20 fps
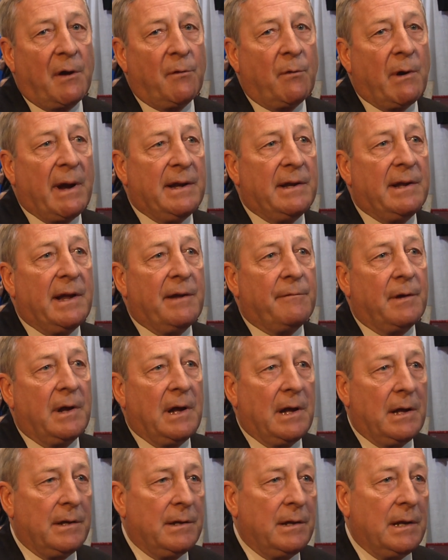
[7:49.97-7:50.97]
I write
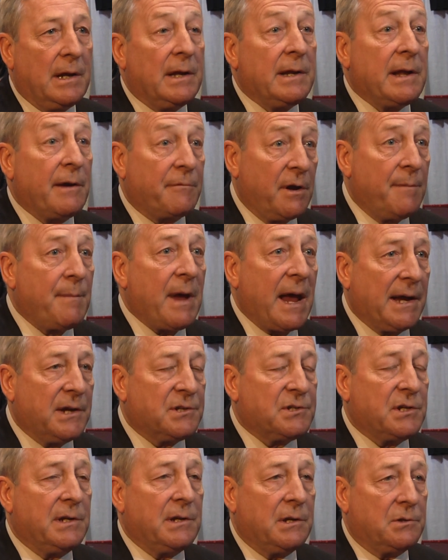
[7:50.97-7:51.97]
in every
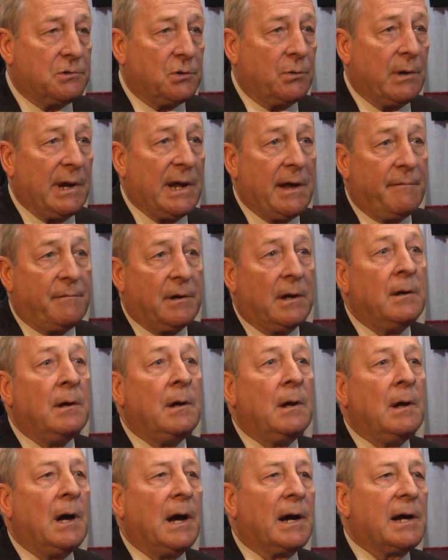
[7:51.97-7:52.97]
magazine issue. I have a
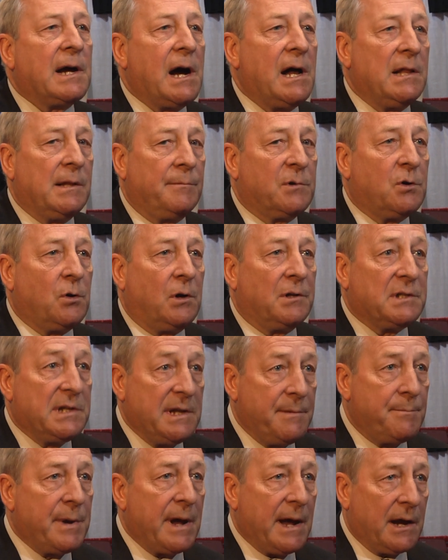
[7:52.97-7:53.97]
column called
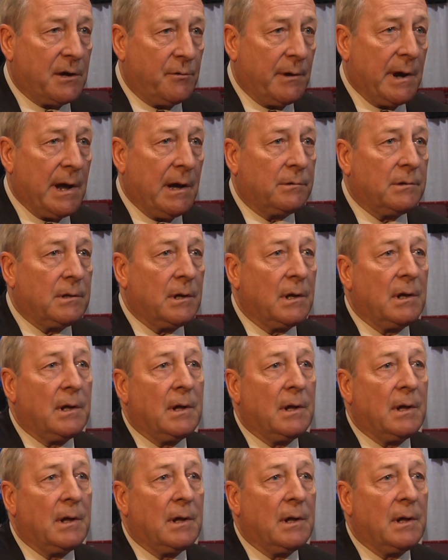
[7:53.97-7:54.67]
Deep Background.